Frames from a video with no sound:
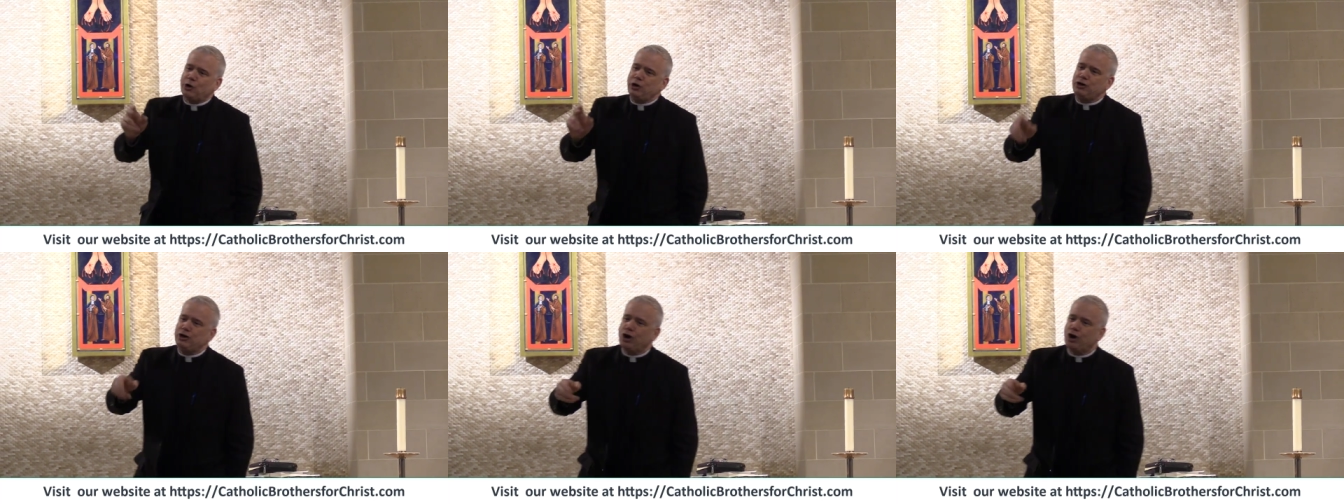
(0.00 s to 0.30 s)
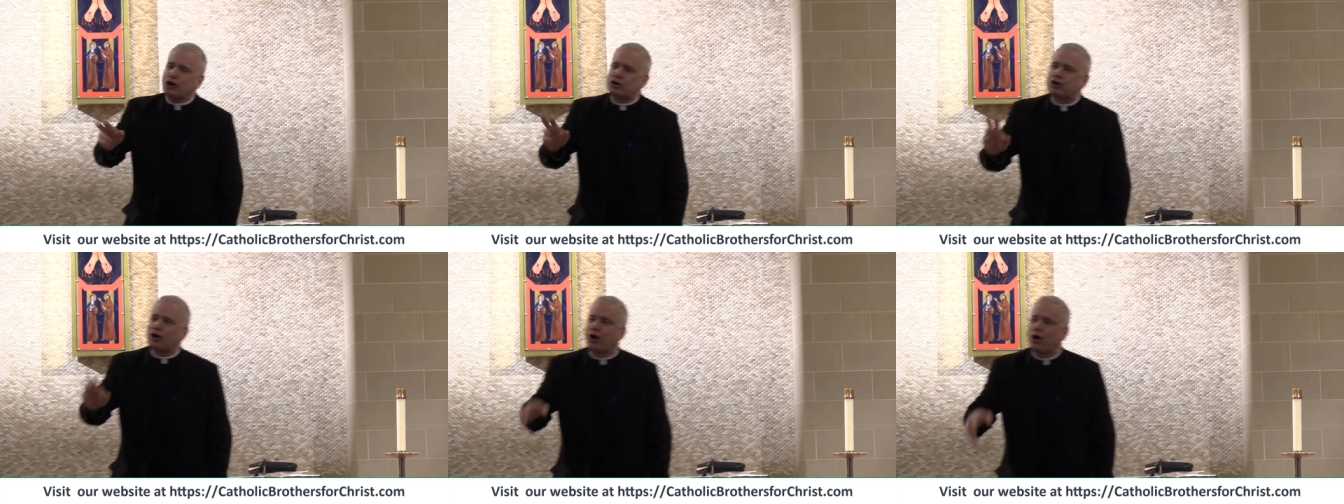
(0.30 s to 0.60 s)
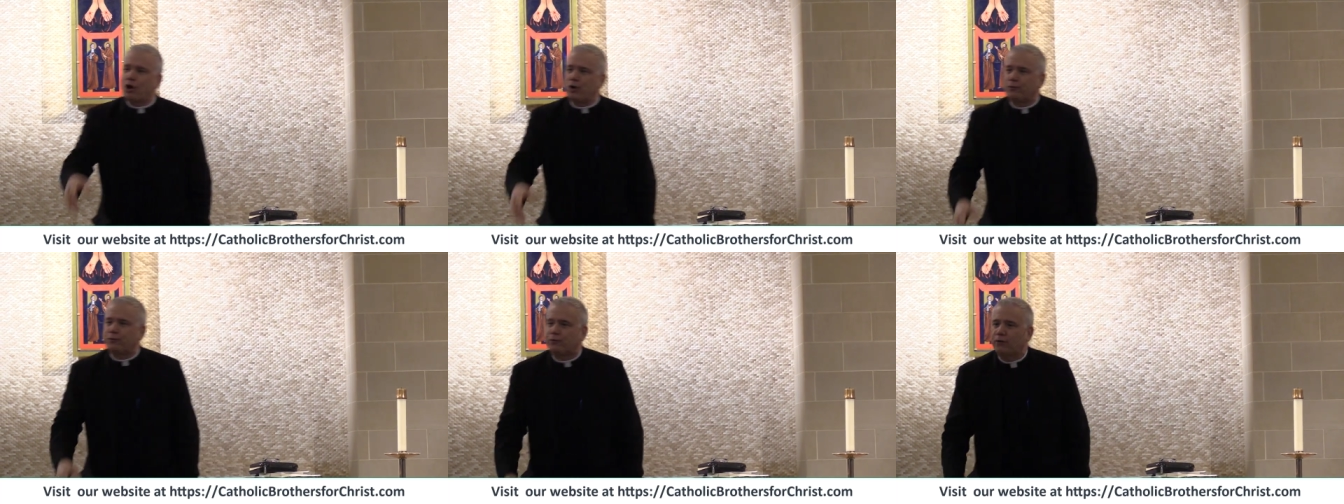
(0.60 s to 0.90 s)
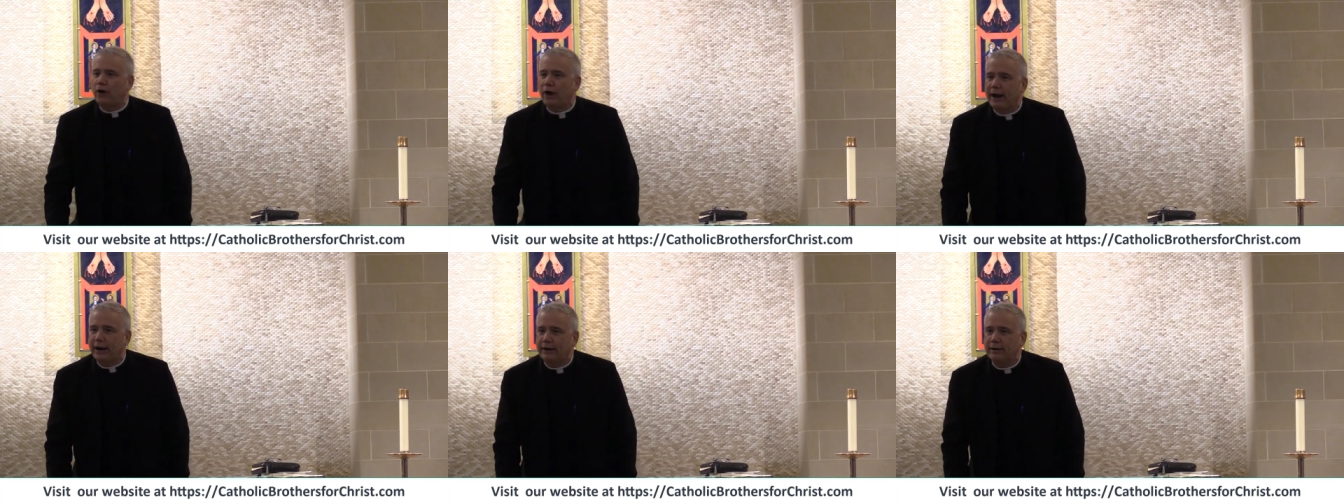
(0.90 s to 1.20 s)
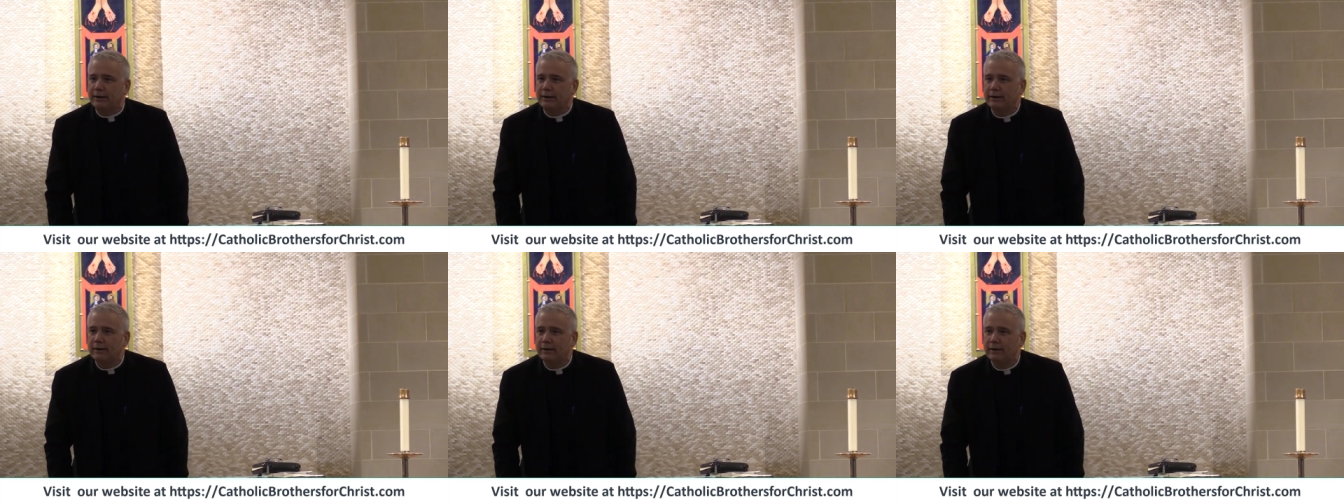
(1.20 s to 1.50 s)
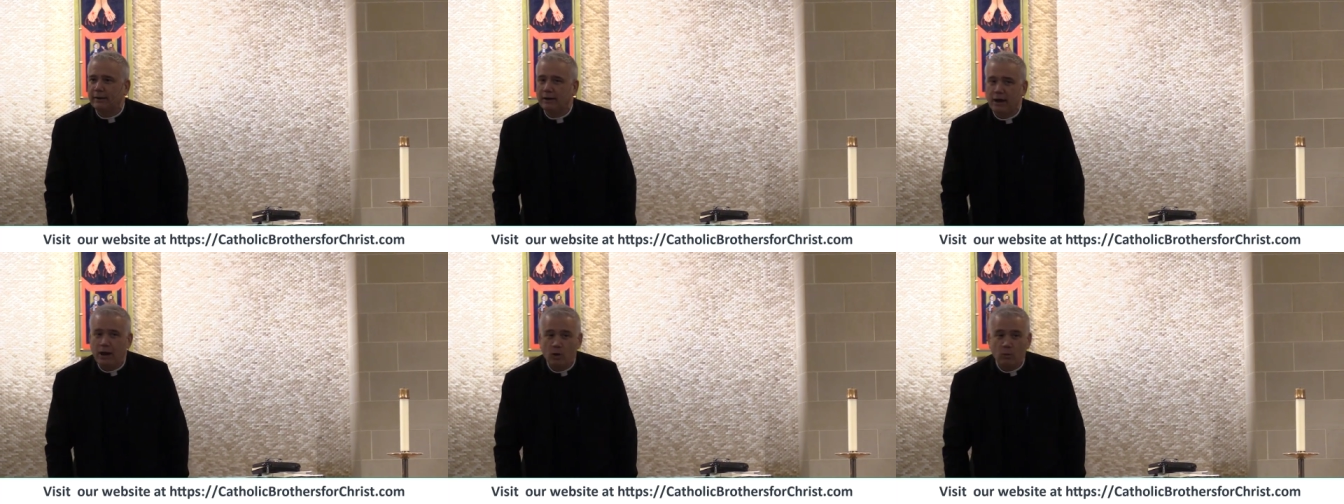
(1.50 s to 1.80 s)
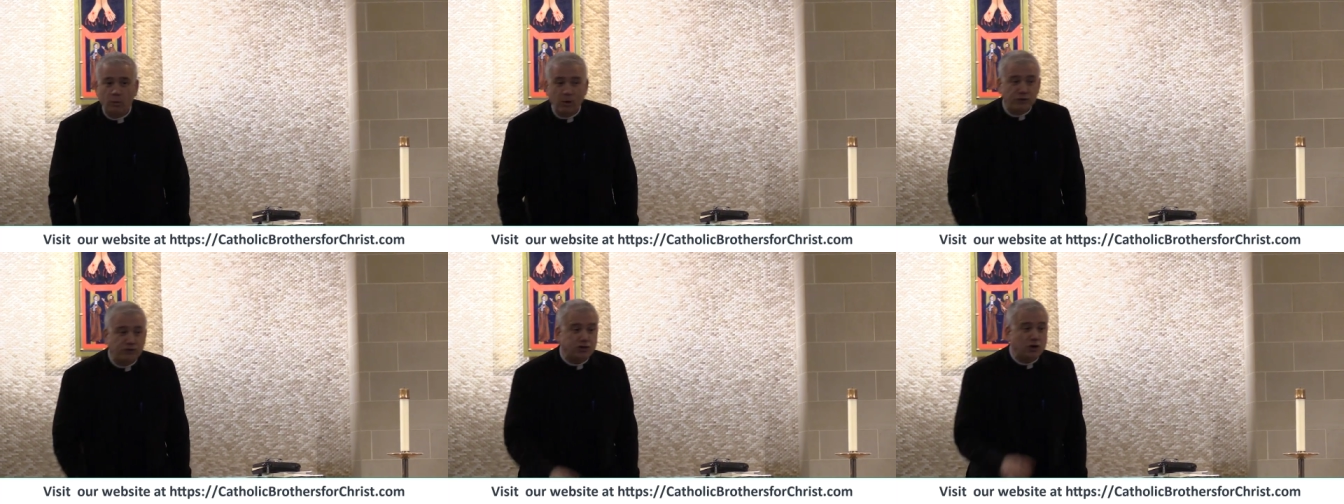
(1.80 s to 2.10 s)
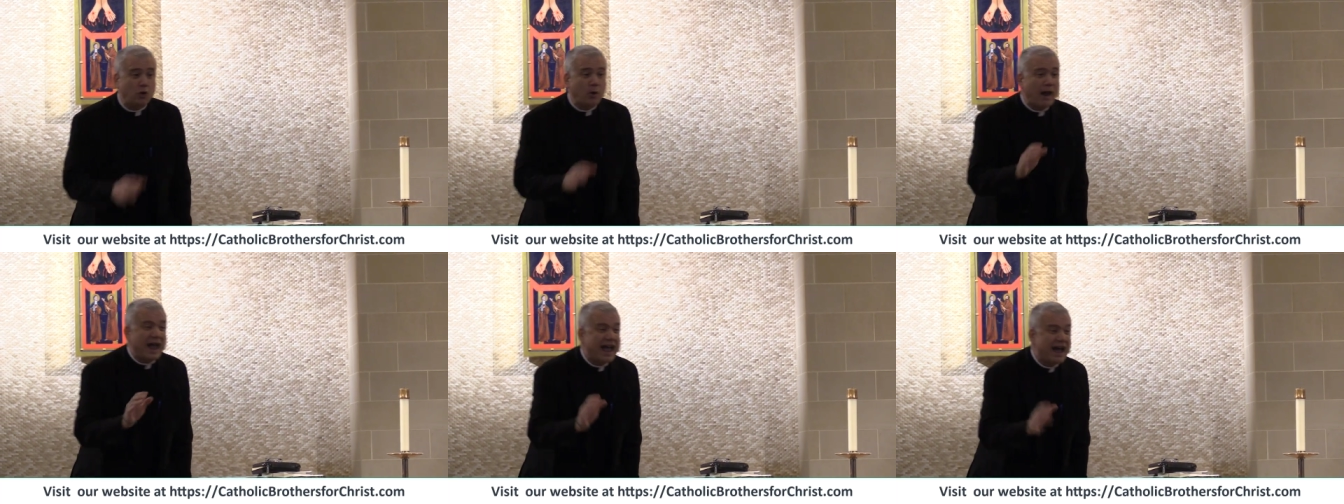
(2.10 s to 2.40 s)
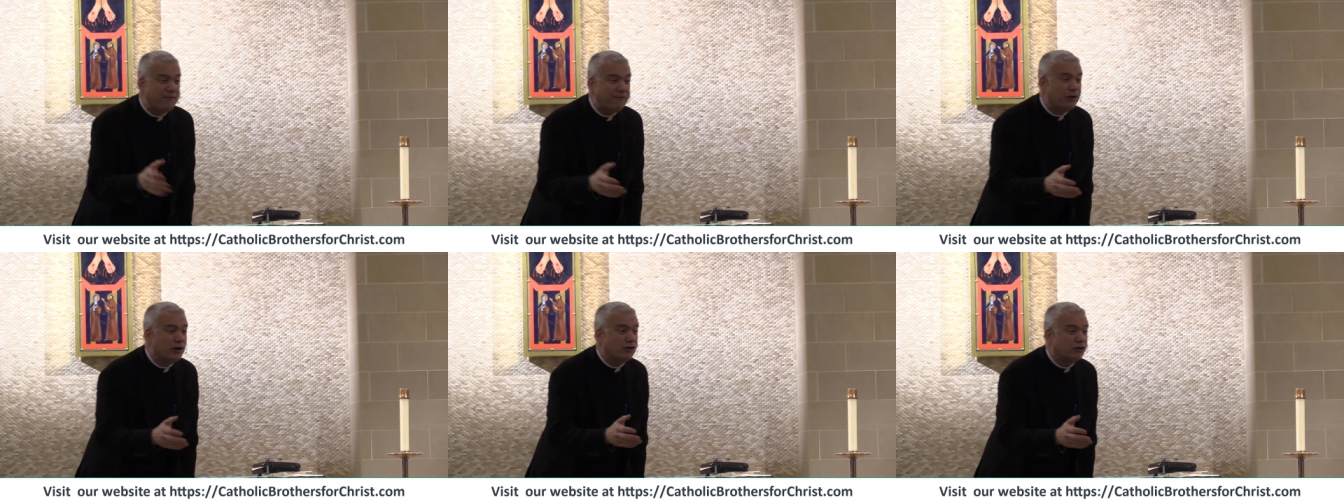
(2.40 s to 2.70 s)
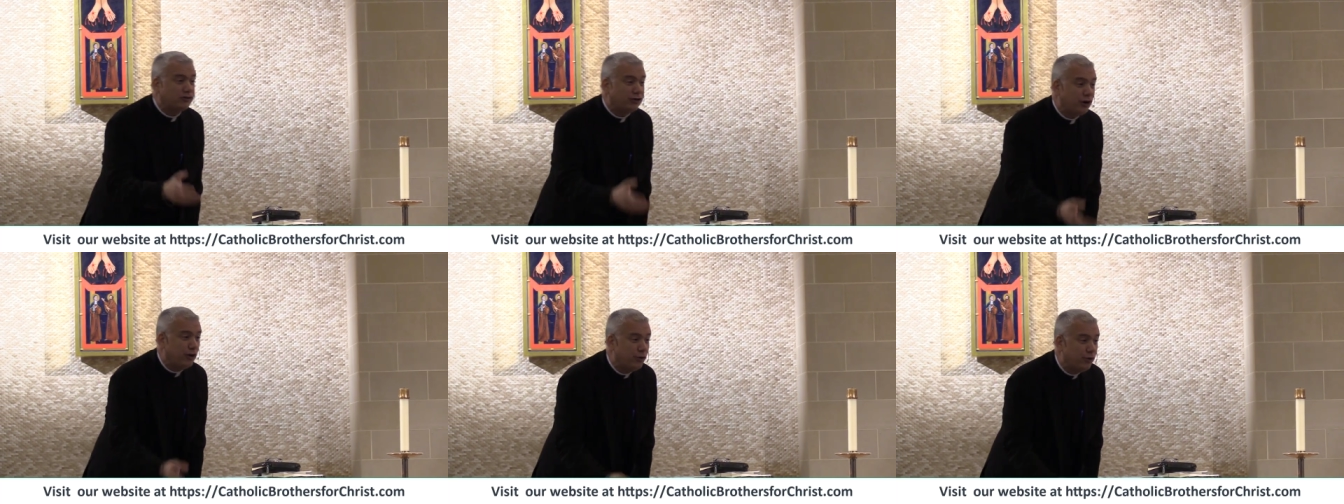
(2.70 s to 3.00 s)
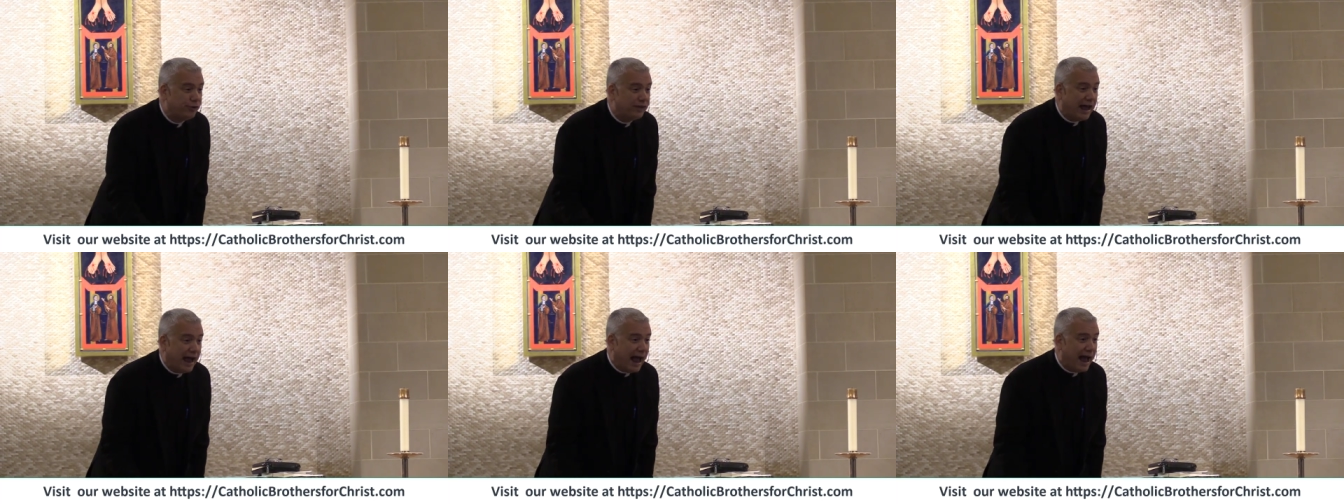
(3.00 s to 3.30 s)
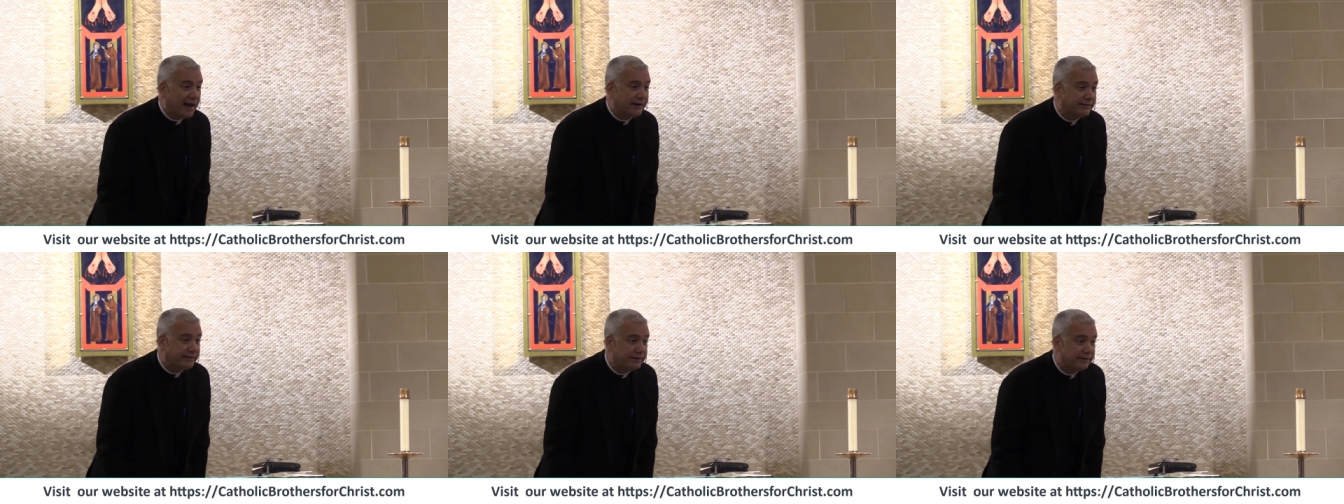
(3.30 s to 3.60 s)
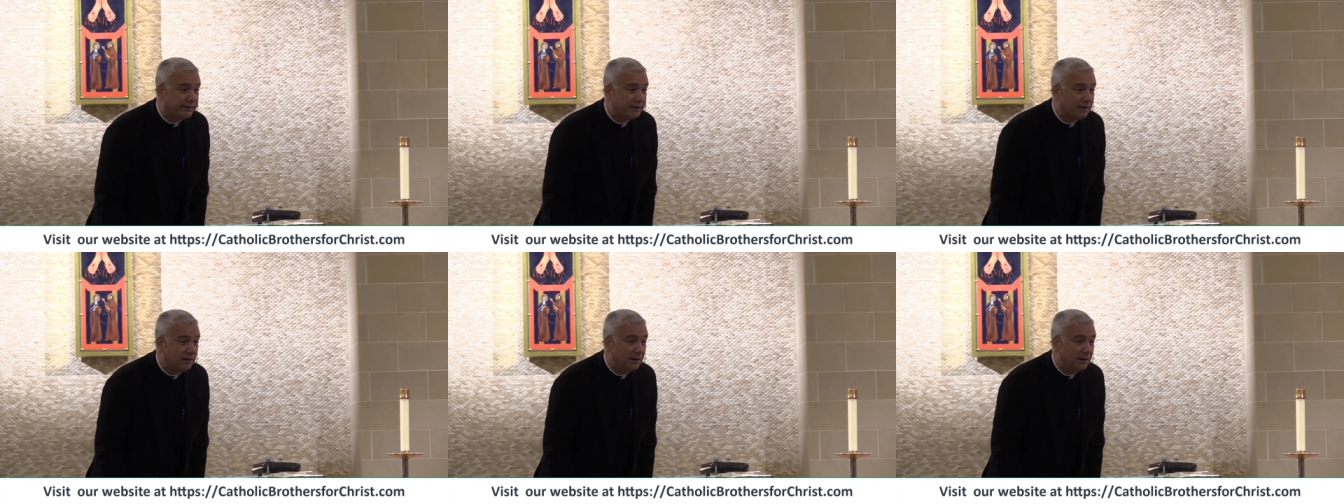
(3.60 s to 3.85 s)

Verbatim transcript: with your girlfriend. Would you ever do that?